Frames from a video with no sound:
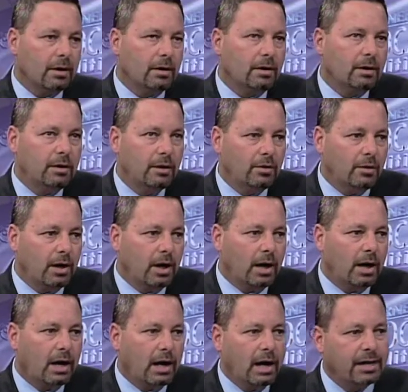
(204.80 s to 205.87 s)
you know,
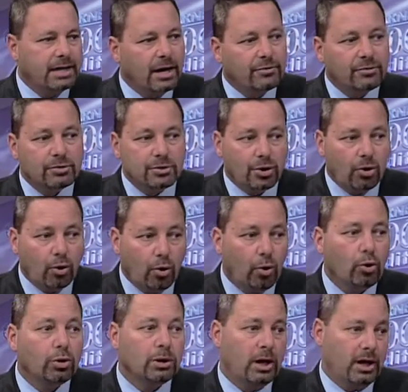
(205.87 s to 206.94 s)
I, I, doubt there's a
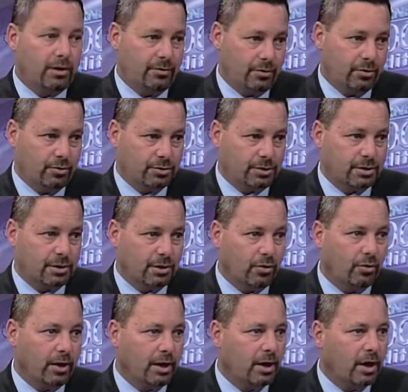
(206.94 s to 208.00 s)
whole lot of those
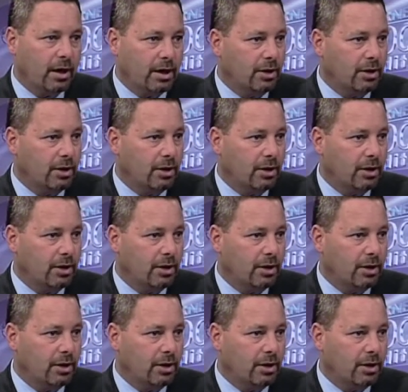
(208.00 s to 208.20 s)
going on.